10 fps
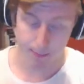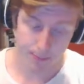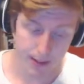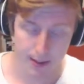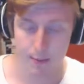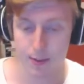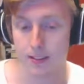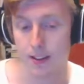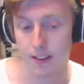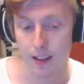yeah,
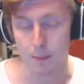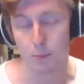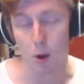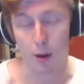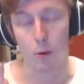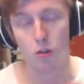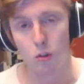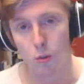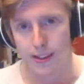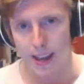things like that. But I'm also
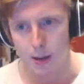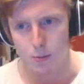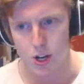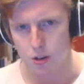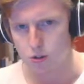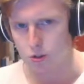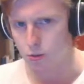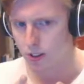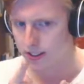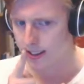doing game share soon
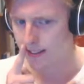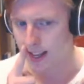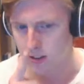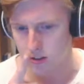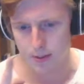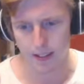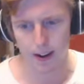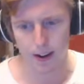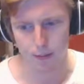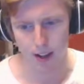because that's something
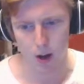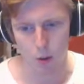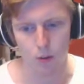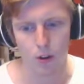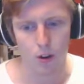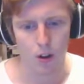that I found